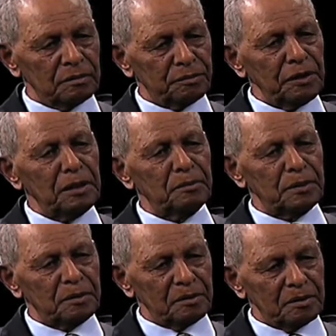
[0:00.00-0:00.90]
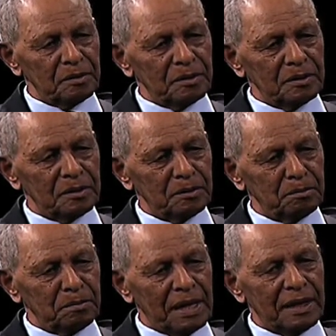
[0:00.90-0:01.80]
film
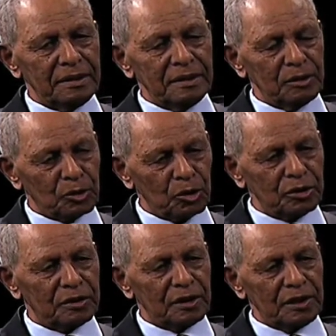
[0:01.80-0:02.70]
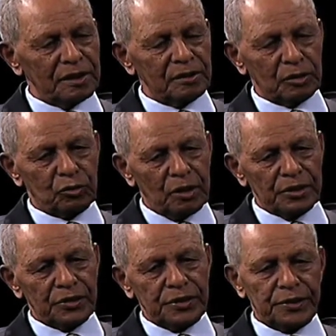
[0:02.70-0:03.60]
man wrote a letter to
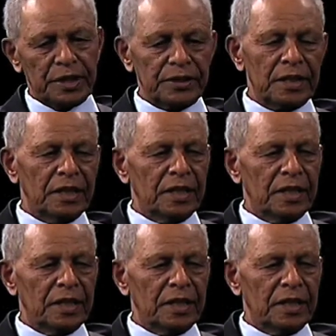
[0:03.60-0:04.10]
us, he says,